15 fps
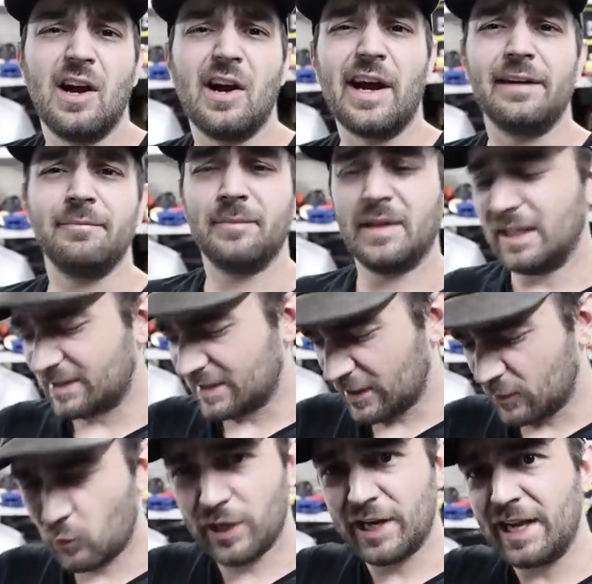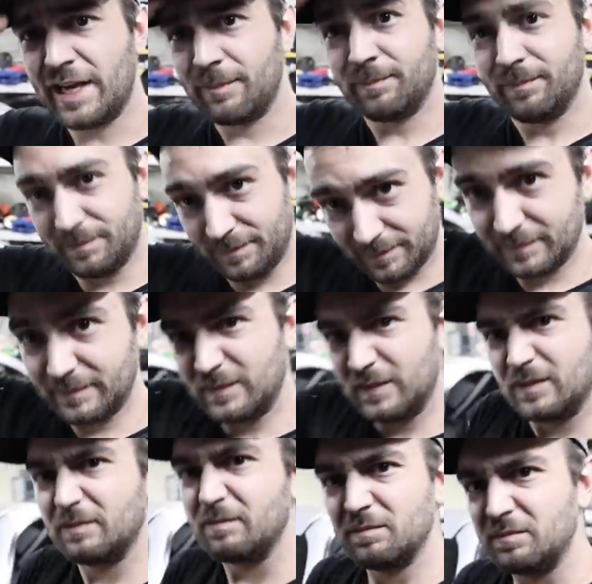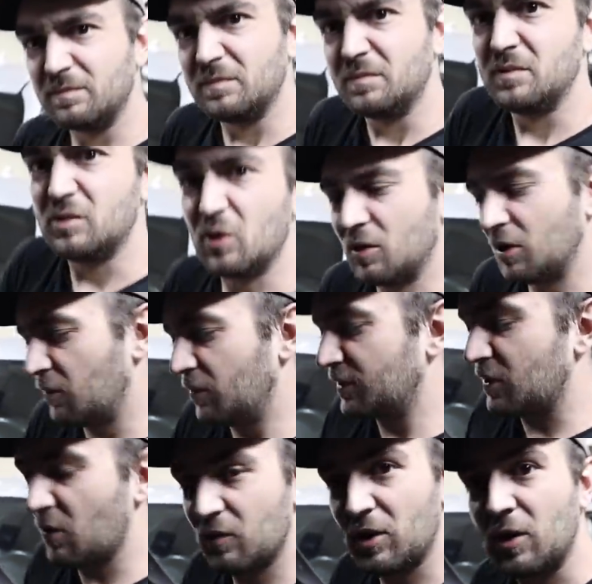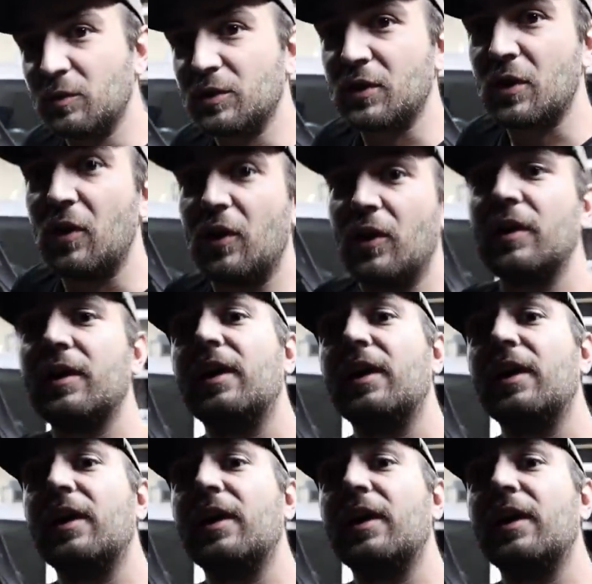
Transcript: All right, it's like 1 a.m. Don't know what's going on with the car.